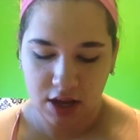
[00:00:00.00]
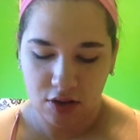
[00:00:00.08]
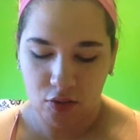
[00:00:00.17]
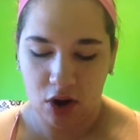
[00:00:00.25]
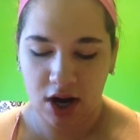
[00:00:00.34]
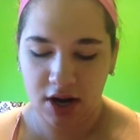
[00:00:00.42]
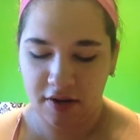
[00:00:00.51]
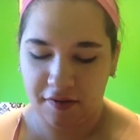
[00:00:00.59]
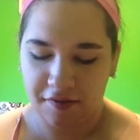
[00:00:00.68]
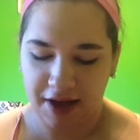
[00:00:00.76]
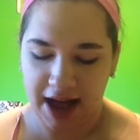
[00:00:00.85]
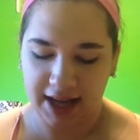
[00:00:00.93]
one,
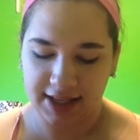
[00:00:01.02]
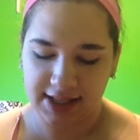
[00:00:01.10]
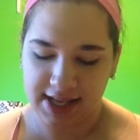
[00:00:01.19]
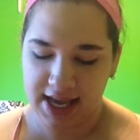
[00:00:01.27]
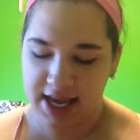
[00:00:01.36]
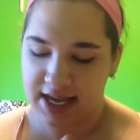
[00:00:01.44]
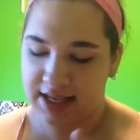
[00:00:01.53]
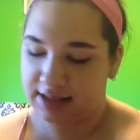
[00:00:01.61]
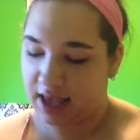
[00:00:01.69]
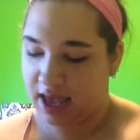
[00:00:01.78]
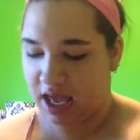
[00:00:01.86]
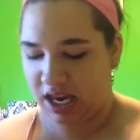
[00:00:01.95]
Foxy is
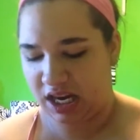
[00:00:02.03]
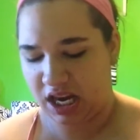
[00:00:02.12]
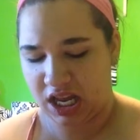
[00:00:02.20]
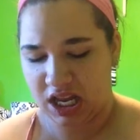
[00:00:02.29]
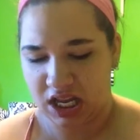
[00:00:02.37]
in